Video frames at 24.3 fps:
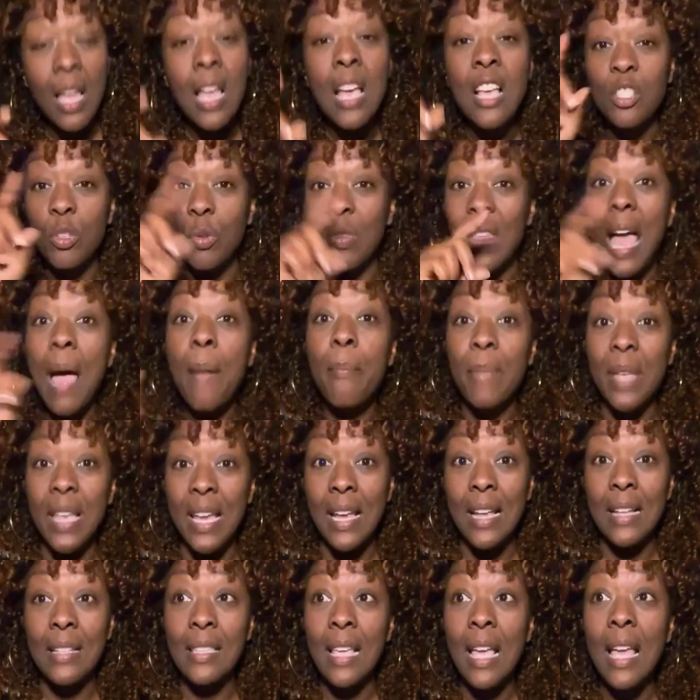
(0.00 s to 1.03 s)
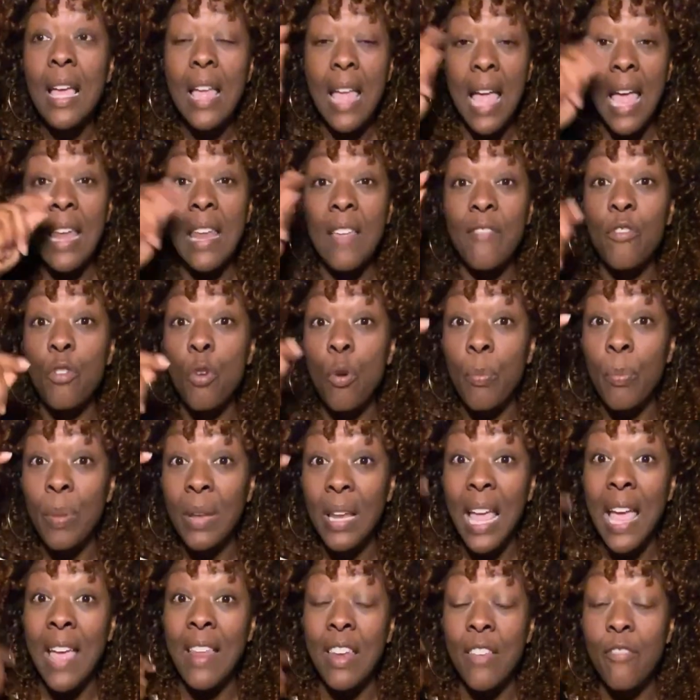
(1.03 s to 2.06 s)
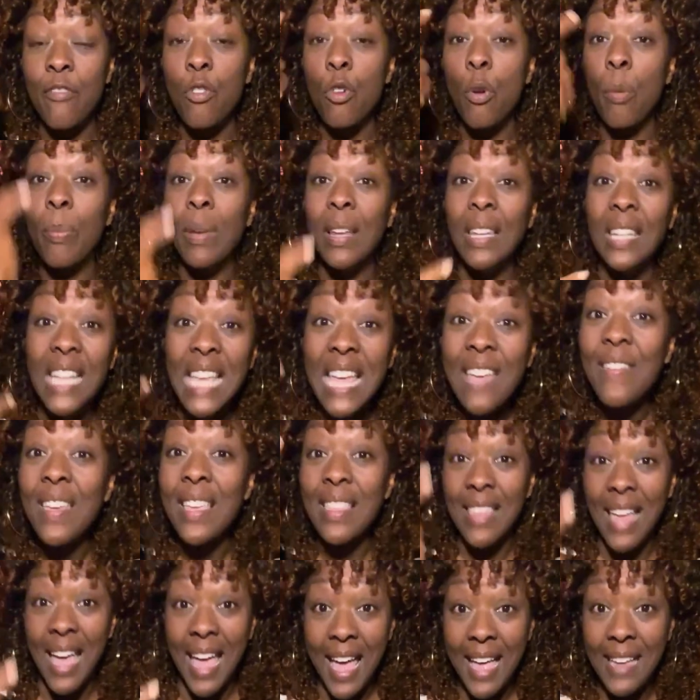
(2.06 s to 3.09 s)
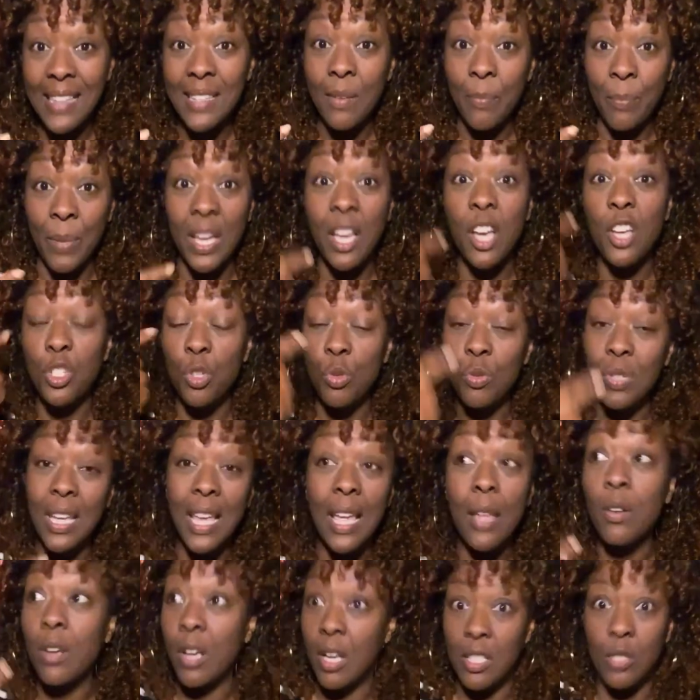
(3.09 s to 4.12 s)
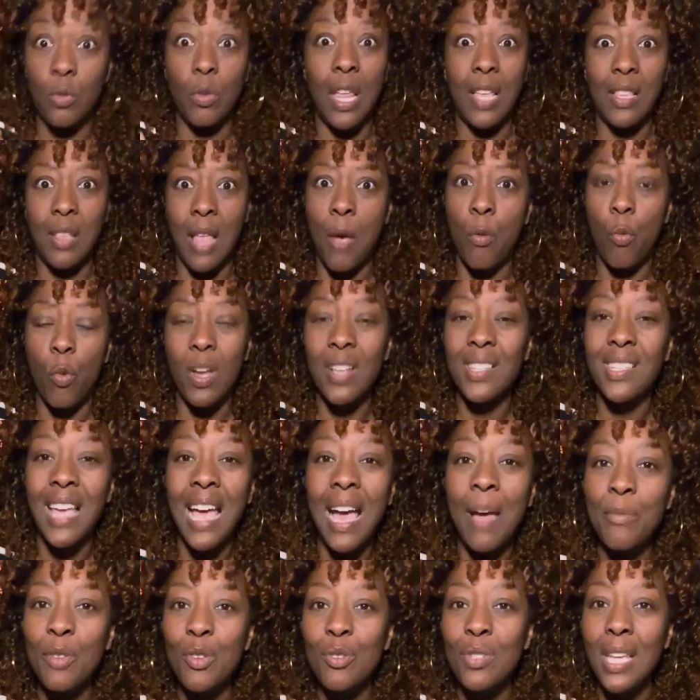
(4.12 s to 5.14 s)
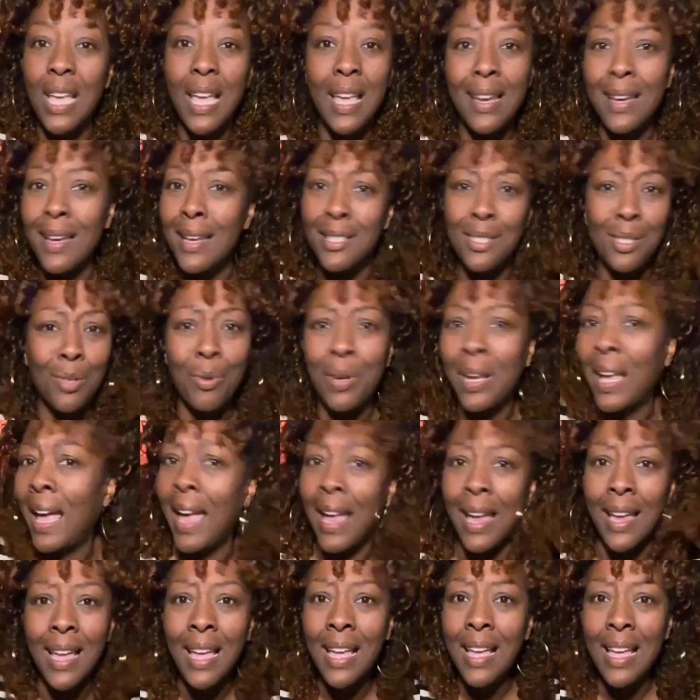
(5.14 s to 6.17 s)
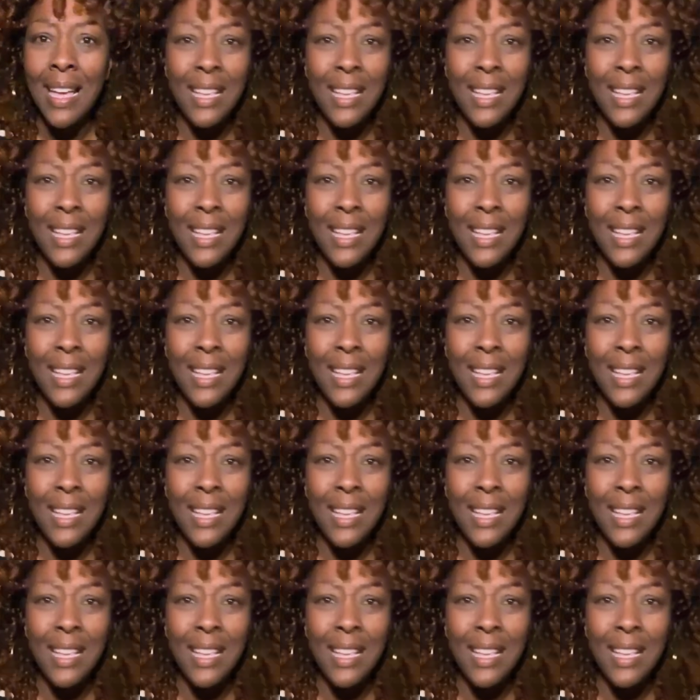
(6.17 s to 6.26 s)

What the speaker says: So that means, and if you're believing that because at one time you did, and it's okay.